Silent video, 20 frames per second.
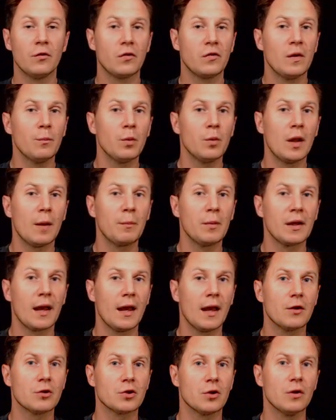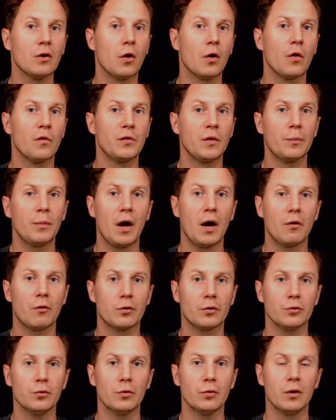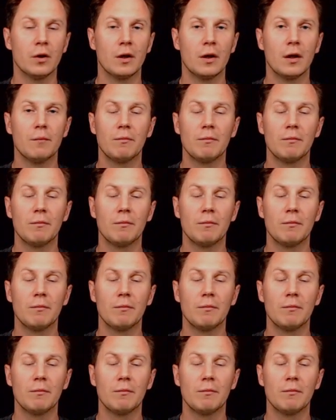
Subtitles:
is a simple application of the power rule.